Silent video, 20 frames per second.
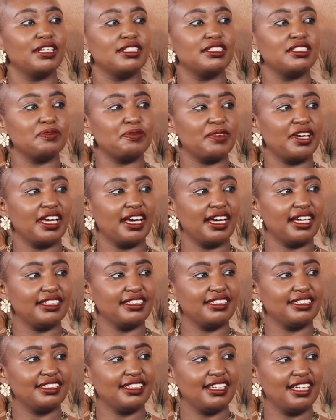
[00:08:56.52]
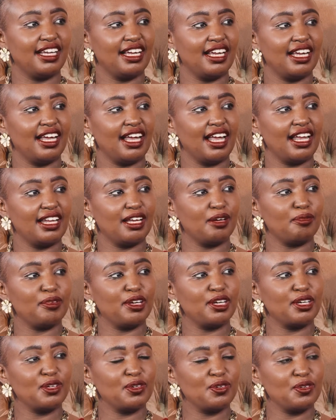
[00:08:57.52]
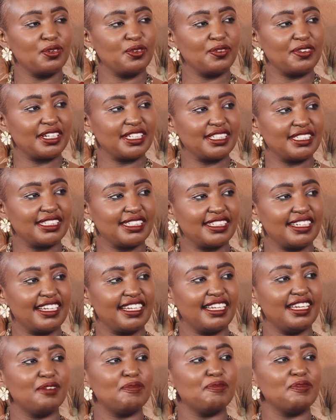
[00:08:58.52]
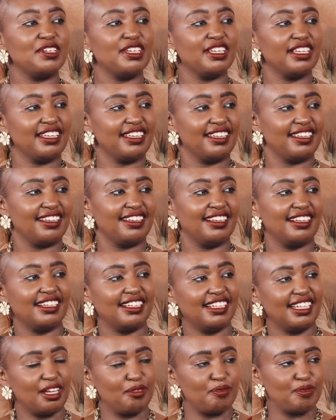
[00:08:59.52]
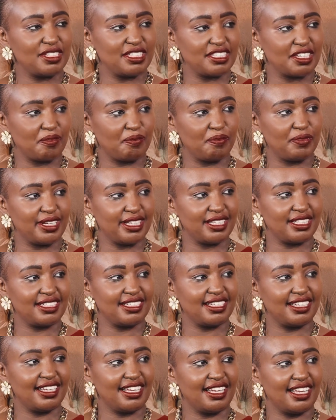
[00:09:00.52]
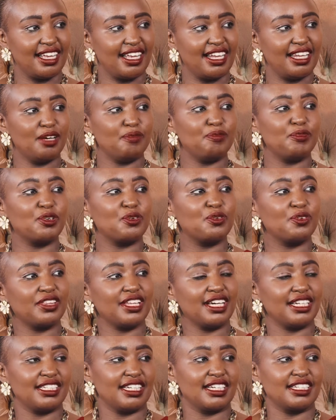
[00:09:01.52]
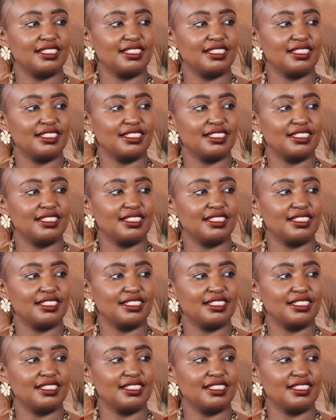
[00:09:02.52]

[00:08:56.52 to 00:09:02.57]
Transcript: melts my heart. And I'm like, you know what? Let me submit. Let me go that